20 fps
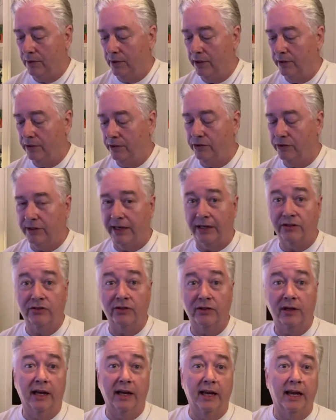other
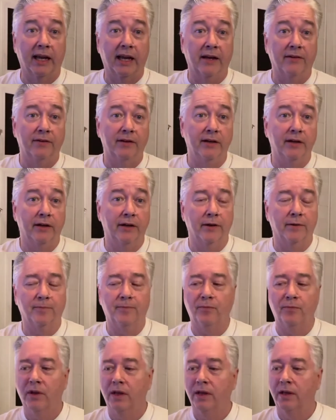section I have here,
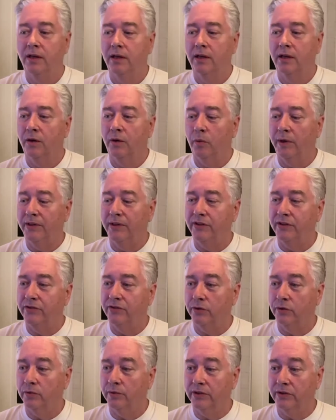what this
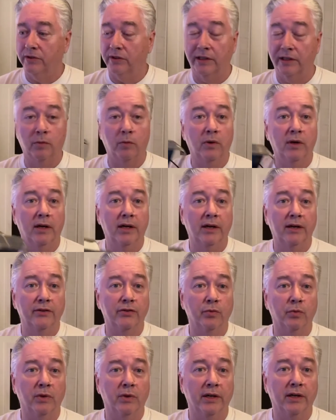originally
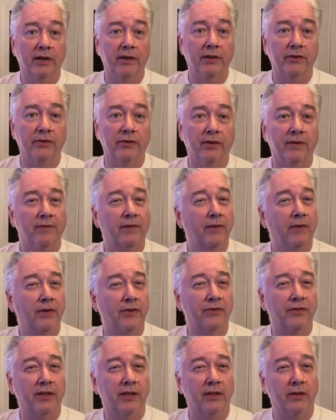was, have you ever
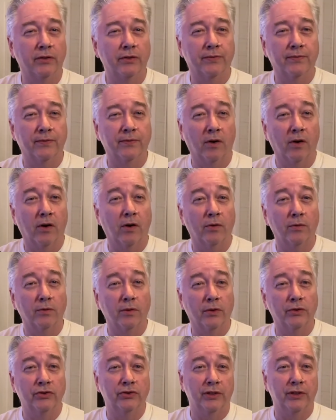seen those Ferrero
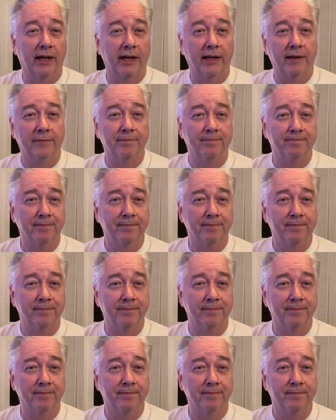Rocher